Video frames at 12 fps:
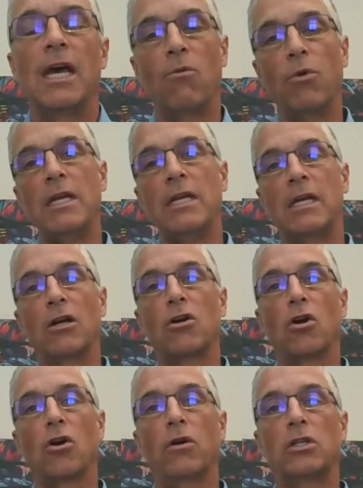And we
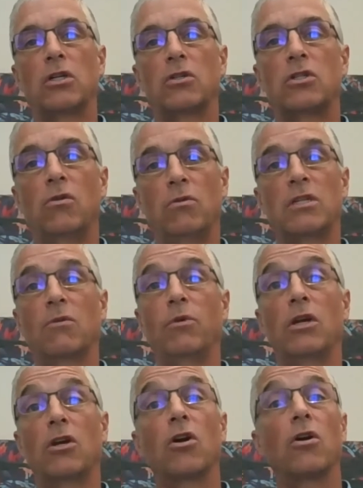encourage our students and
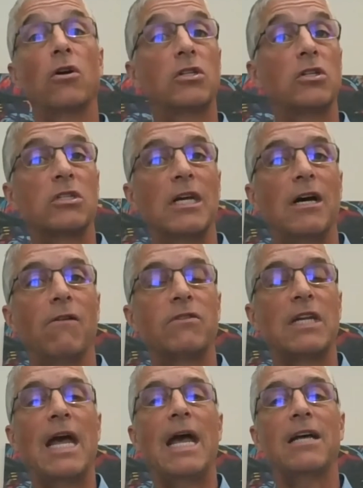we encourage
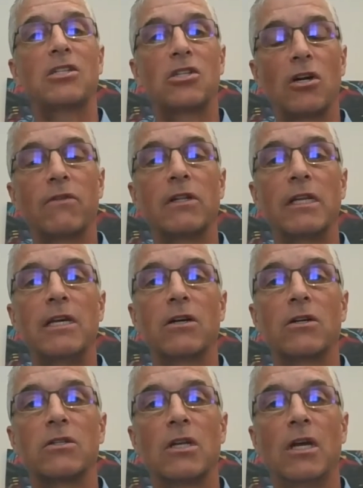ourselves as servant
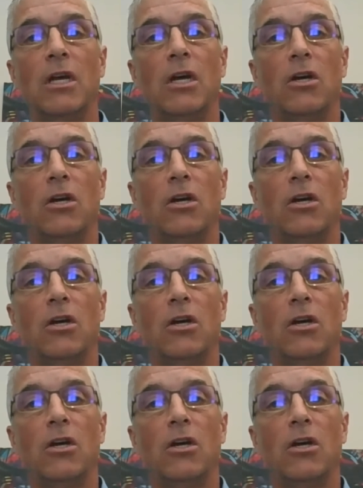leaders